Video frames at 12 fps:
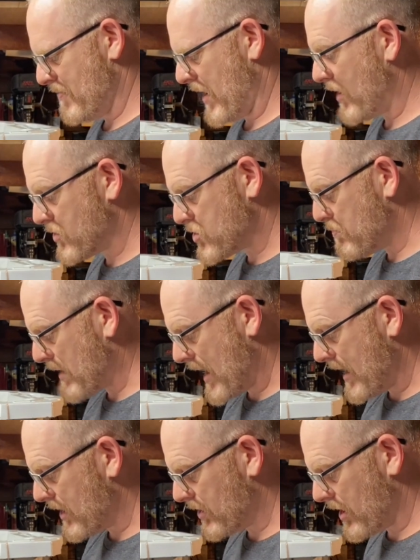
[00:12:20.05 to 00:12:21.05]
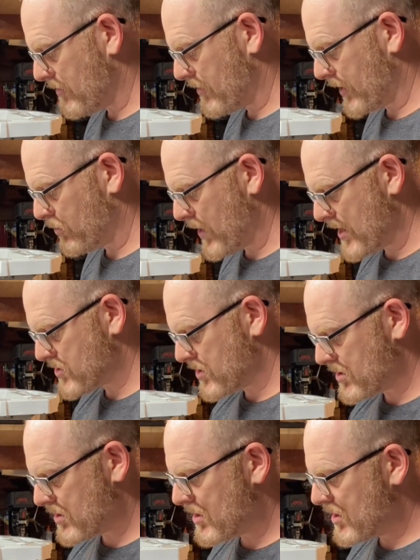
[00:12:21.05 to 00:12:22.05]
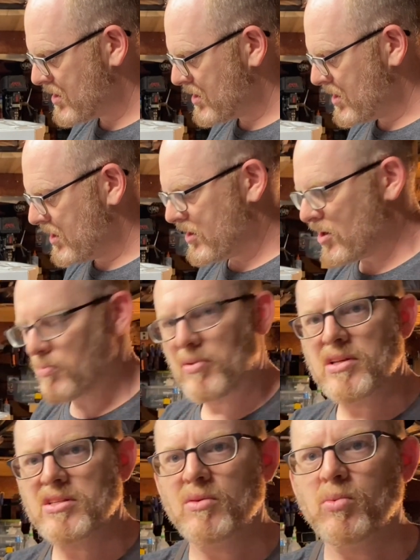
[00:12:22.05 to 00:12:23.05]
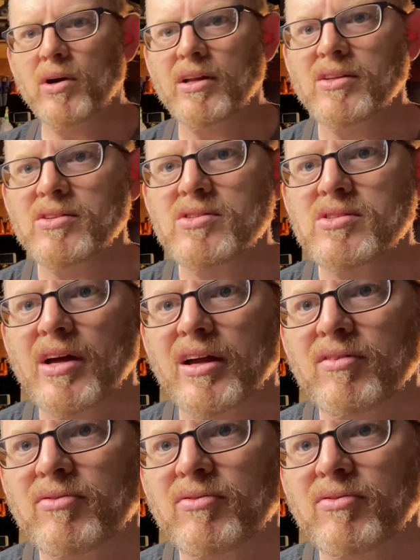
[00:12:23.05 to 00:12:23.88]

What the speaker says: I also buy a lot of like resin, you know, printed ones like